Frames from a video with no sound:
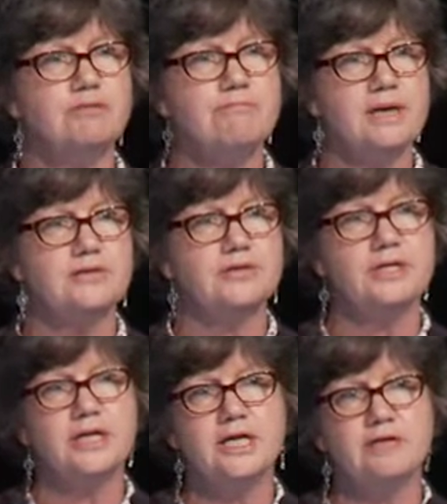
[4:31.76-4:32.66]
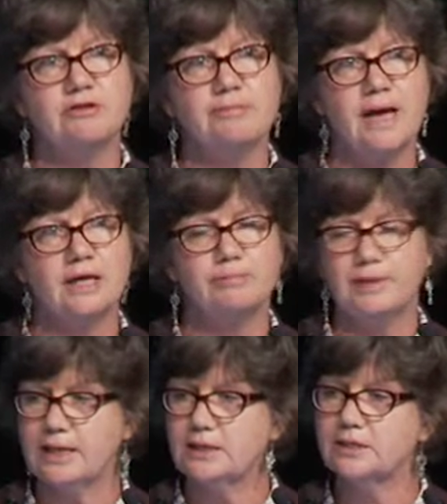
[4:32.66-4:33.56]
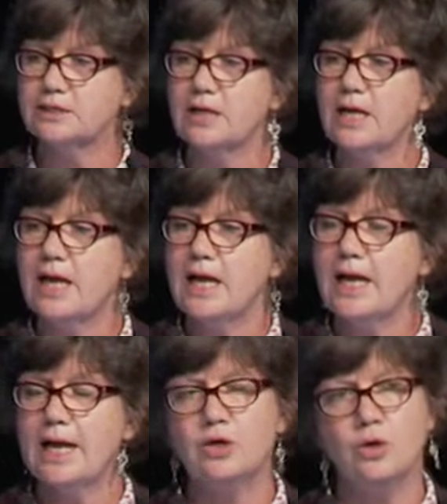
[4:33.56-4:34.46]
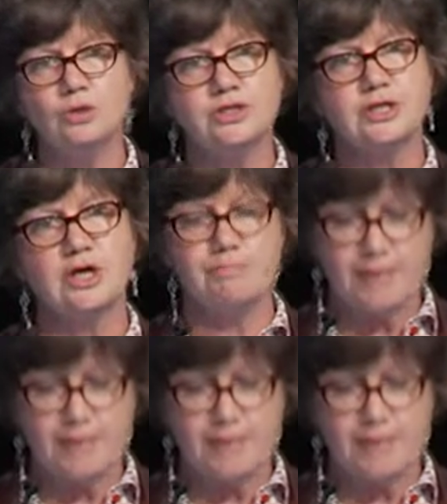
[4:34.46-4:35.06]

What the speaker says: to meet the need of the marketplace. And also